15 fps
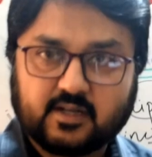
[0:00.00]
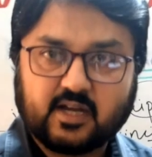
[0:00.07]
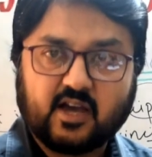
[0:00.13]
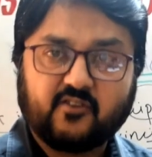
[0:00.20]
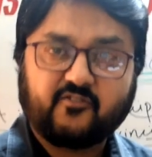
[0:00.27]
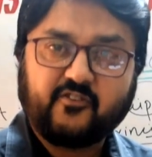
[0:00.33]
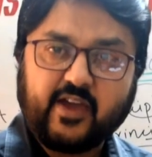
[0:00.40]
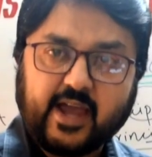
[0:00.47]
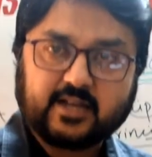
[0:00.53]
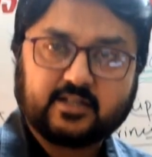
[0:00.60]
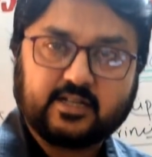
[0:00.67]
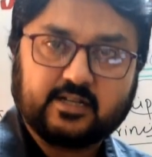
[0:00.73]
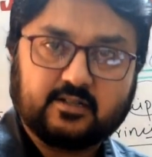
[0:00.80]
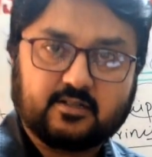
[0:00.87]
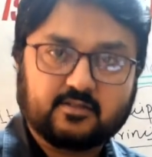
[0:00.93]

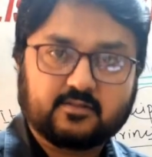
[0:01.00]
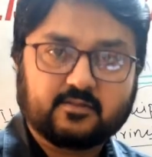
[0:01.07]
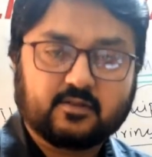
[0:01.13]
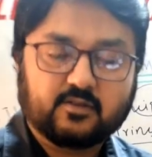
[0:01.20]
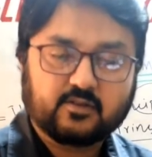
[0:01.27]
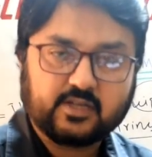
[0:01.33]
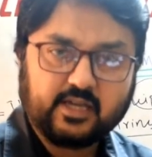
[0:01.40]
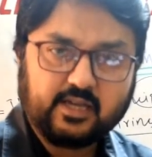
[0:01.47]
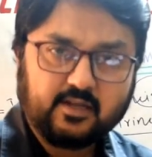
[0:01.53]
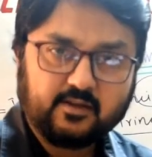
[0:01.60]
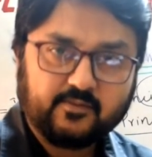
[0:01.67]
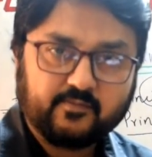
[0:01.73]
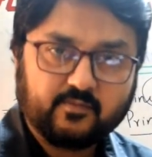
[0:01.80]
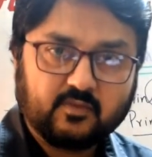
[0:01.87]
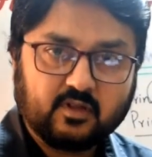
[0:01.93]
Affected, okay,
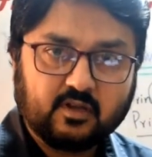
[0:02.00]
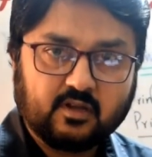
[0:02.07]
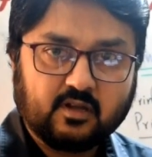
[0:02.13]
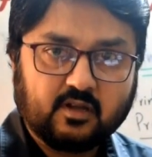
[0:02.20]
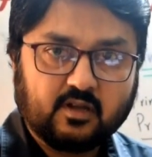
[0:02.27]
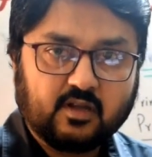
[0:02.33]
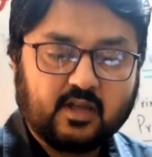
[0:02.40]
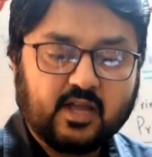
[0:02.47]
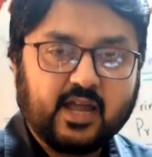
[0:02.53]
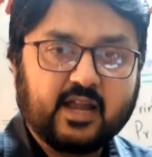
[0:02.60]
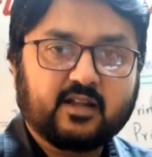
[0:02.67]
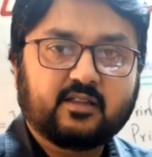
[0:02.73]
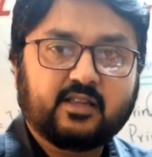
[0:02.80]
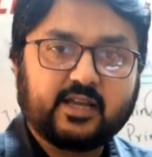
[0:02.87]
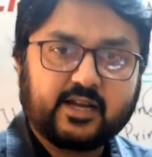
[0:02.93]

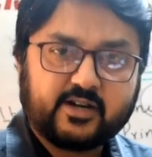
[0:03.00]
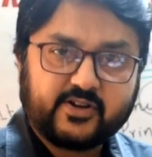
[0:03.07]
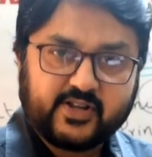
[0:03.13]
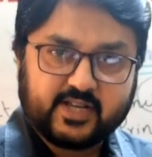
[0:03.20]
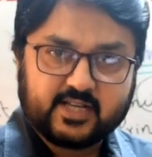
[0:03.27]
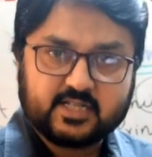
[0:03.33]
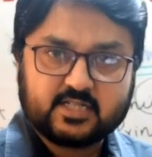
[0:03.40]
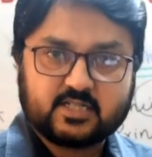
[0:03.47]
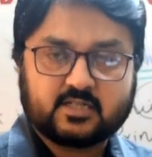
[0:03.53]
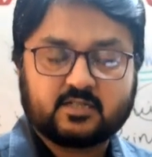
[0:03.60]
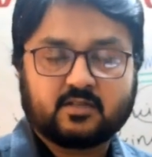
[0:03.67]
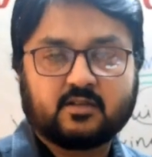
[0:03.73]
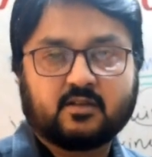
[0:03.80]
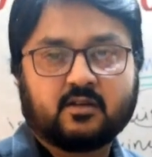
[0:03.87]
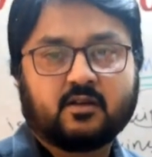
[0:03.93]
and there is